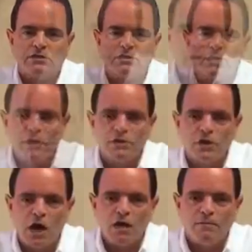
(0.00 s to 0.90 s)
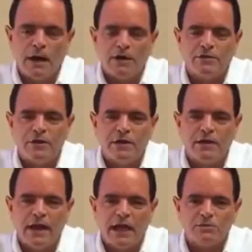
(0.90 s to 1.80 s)
Now we're going to talk about
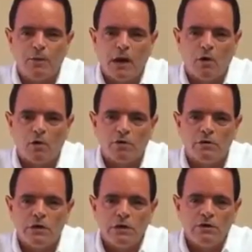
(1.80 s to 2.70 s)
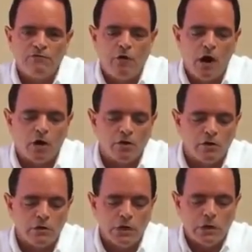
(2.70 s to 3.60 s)
the gas-powered
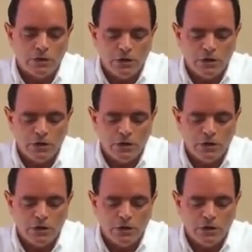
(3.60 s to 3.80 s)
fogger.